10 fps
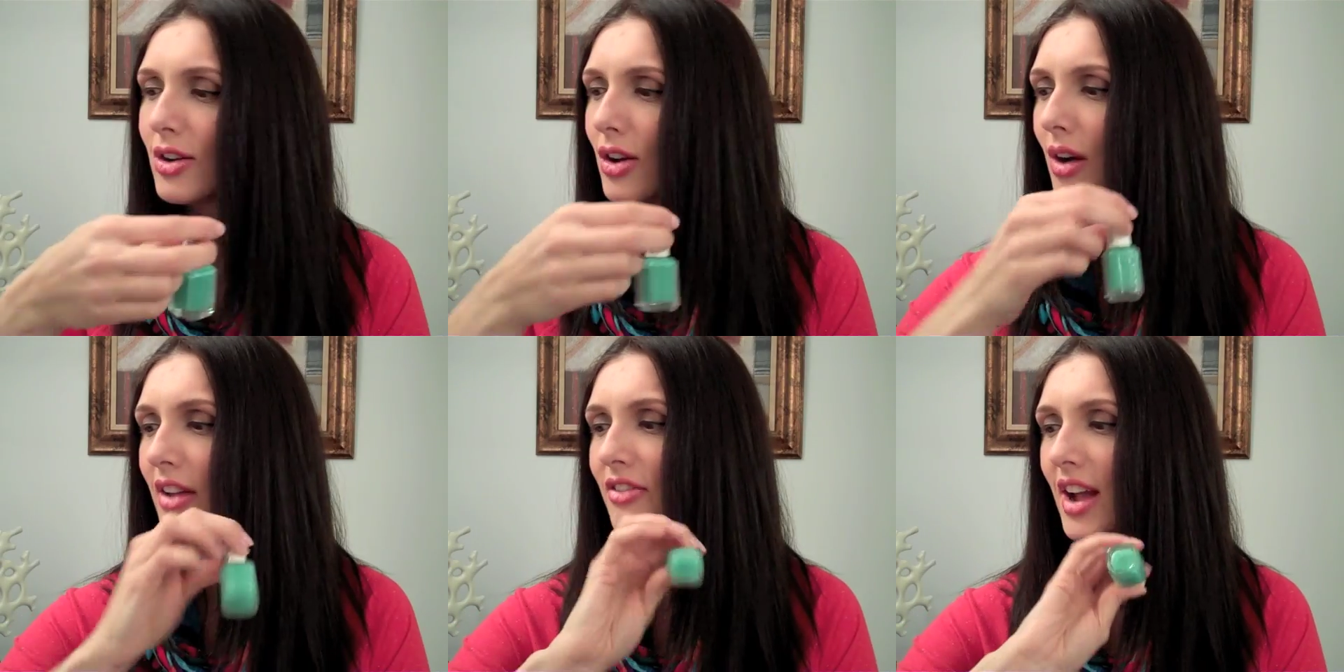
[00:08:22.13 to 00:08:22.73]
know,
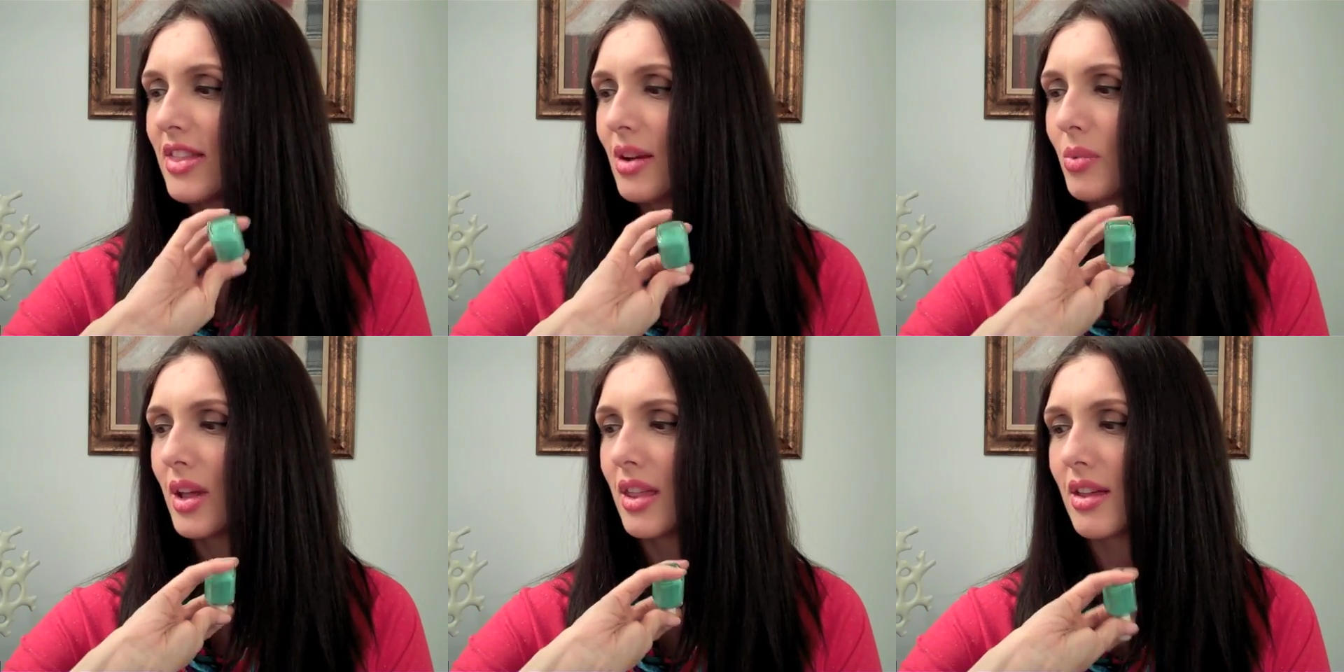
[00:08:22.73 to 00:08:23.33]
I find that
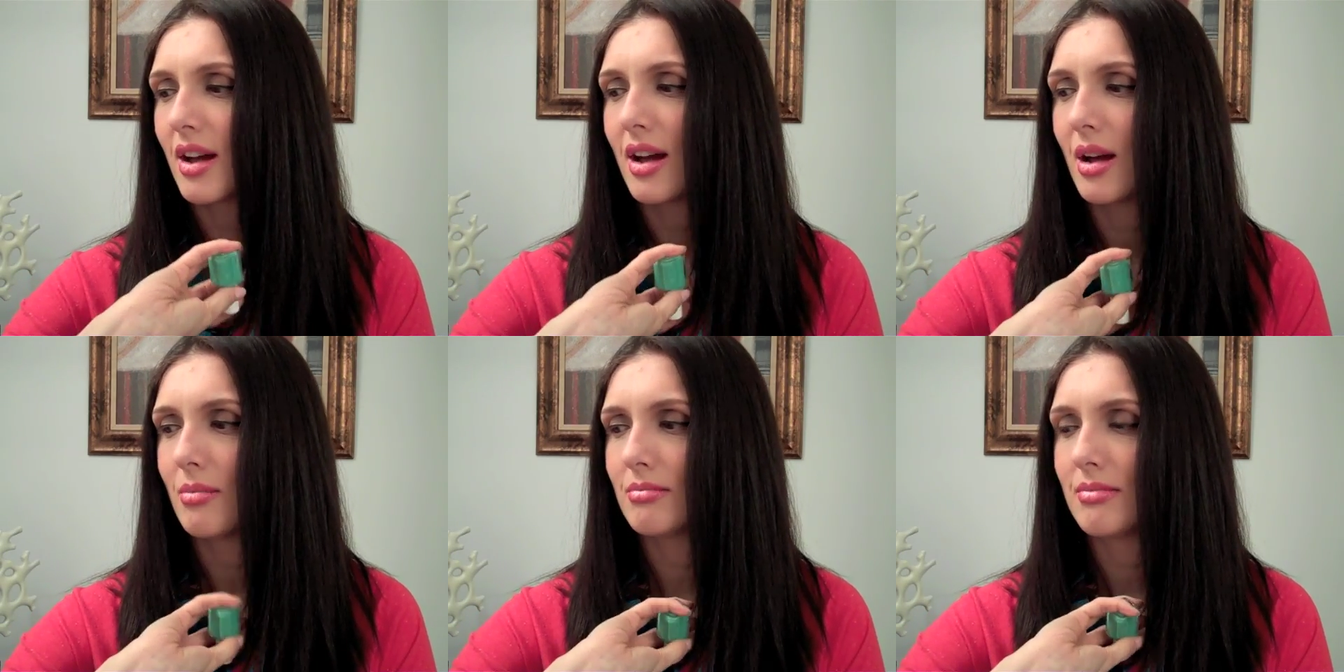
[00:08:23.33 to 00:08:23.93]
with
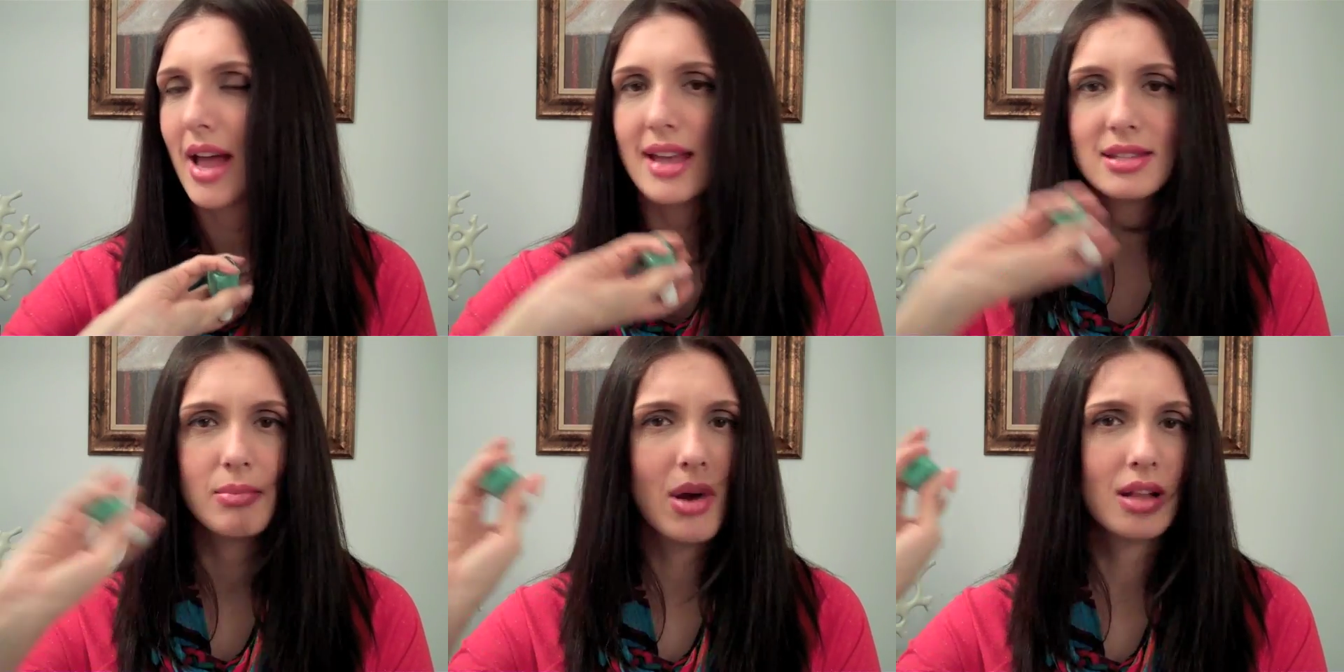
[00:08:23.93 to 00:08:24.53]

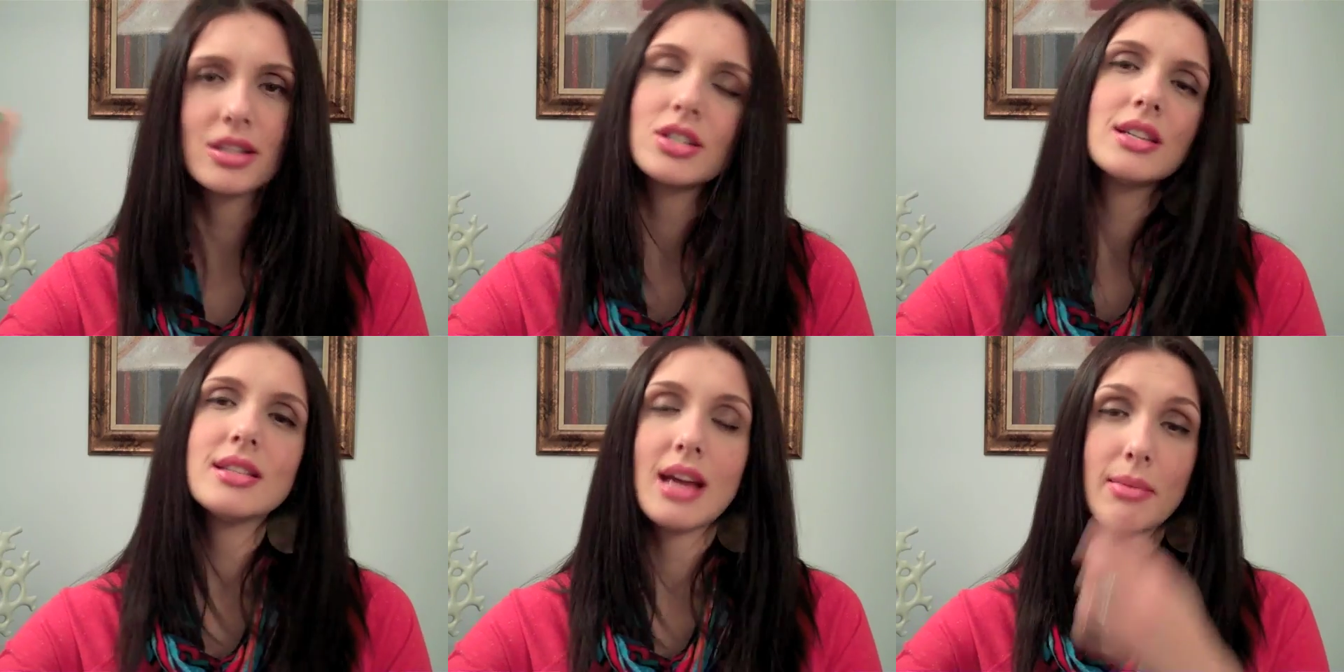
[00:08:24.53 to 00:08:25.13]
ESSIE
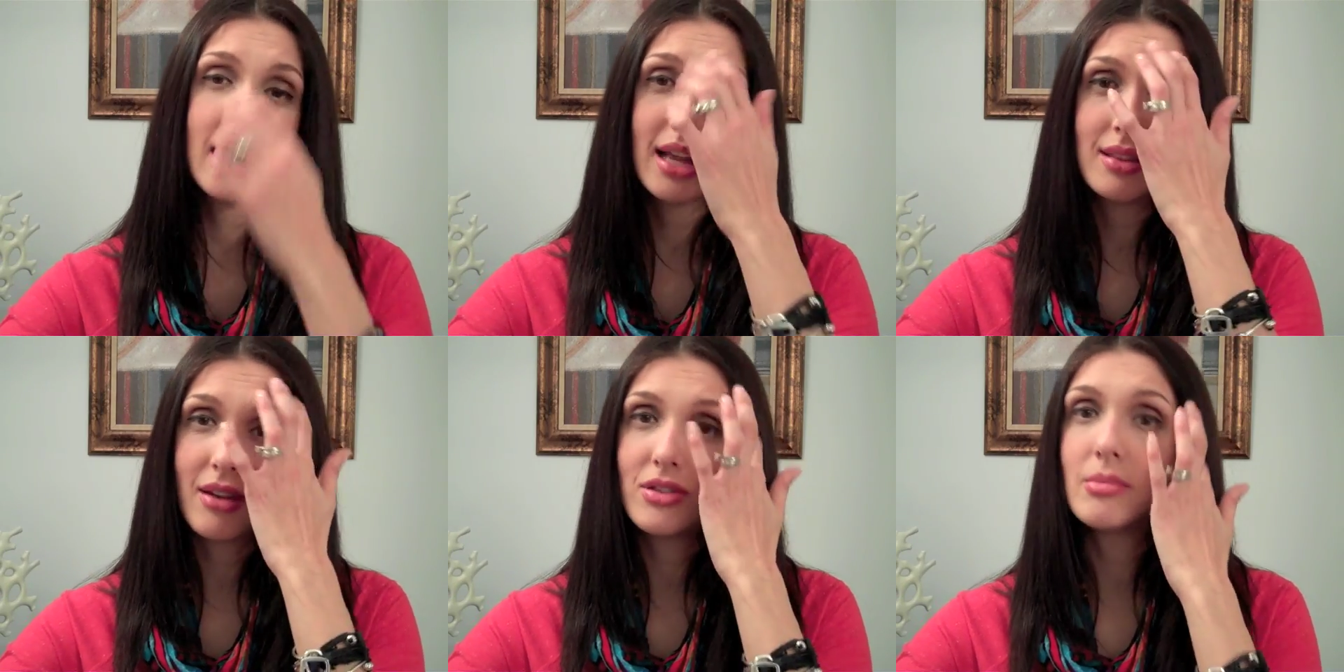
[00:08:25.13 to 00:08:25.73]
polishes, I mean, I
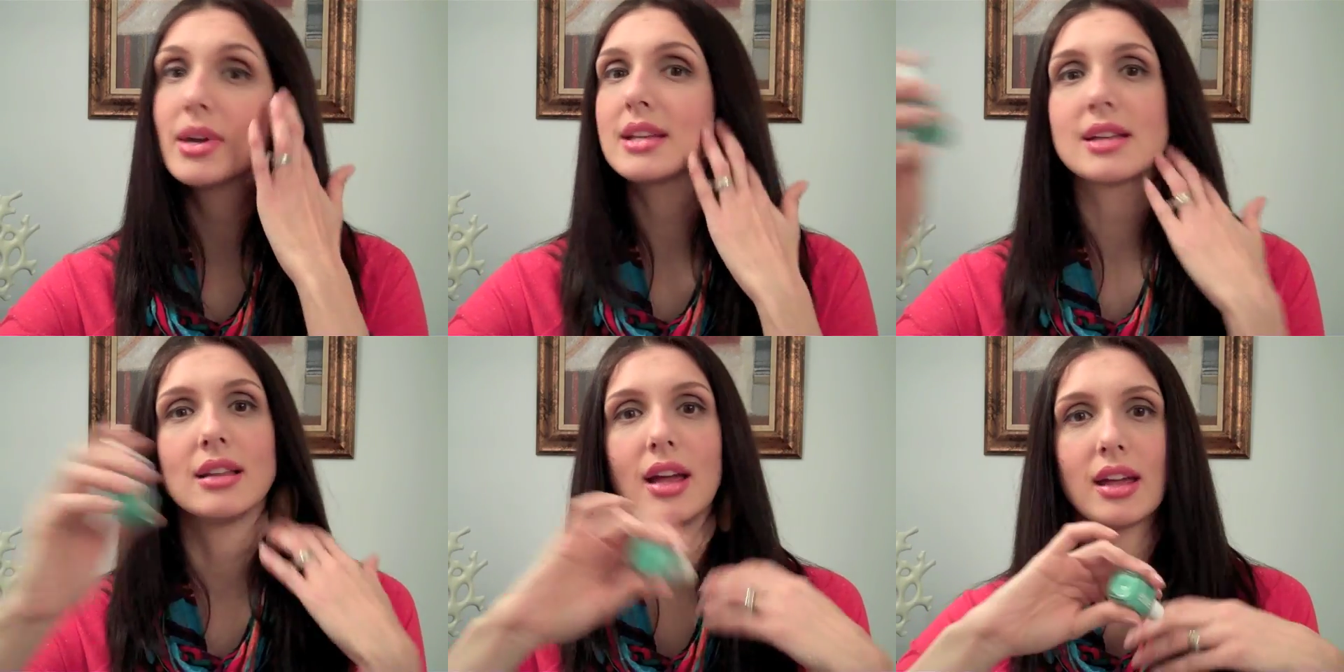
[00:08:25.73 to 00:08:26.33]
love them because
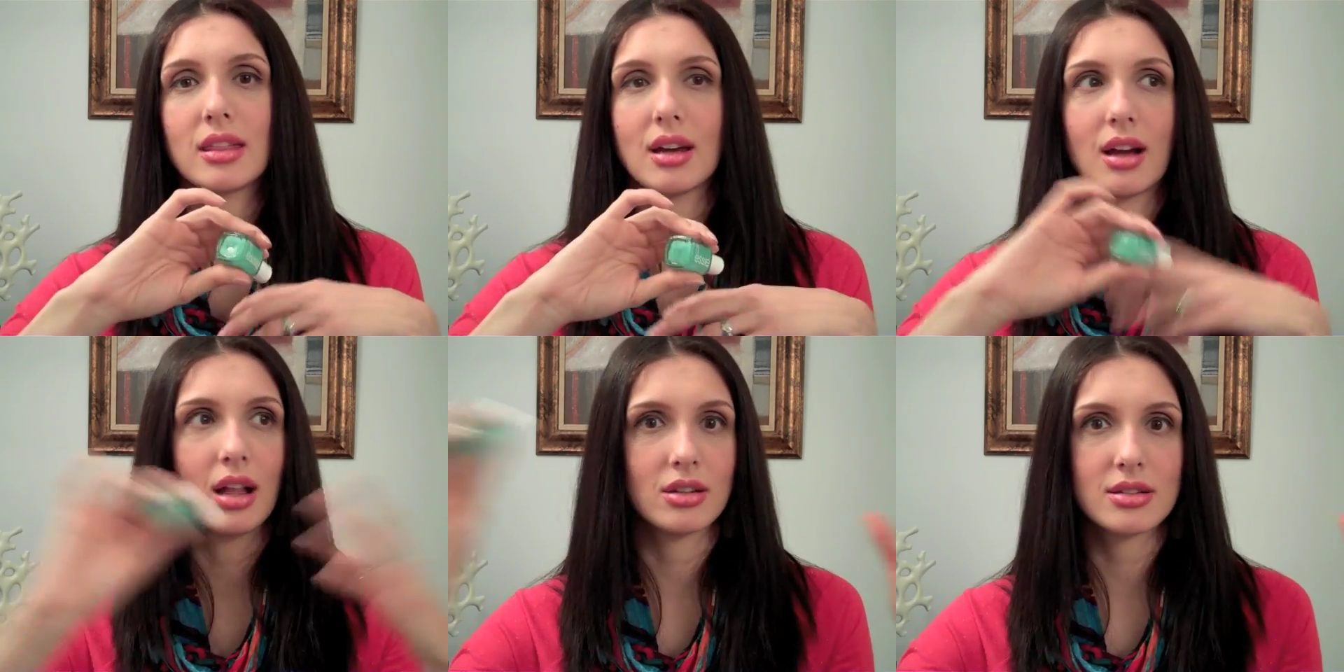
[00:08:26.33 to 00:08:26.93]
I like the color